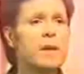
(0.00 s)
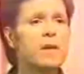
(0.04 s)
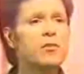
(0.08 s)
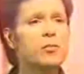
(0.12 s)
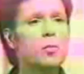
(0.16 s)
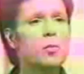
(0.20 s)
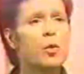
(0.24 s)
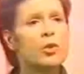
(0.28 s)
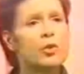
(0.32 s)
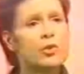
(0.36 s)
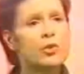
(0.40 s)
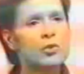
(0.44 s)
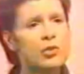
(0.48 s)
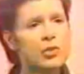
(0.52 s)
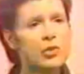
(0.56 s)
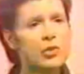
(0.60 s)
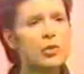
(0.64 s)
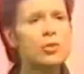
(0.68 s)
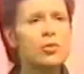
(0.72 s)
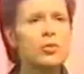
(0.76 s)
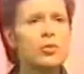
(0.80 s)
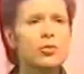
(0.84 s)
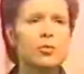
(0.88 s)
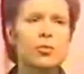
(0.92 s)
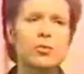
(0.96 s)
because what you
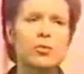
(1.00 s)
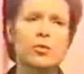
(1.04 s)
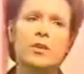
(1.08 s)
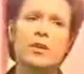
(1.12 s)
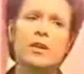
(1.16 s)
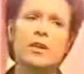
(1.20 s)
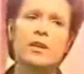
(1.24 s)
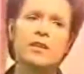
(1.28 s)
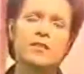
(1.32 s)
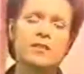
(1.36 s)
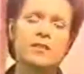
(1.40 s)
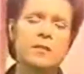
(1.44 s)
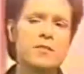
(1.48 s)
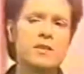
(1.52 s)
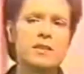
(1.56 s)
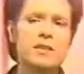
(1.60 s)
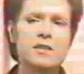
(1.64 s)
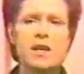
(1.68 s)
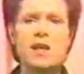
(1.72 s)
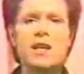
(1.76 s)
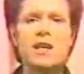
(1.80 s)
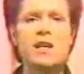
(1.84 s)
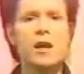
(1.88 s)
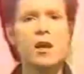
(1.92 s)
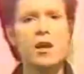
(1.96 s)
do is
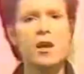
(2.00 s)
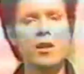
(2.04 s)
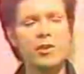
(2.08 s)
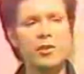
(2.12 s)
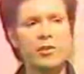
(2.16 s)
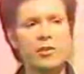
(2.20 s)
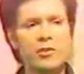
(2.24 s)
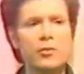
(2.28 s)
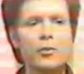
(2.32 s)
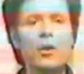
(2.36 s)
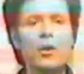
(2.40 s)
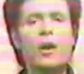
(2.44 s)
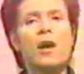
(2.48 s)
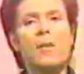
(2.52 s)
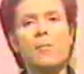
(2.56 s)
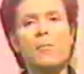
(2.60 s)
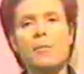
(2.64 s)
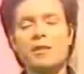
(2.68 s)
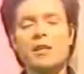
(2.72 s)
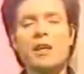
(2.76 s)
something they can't do,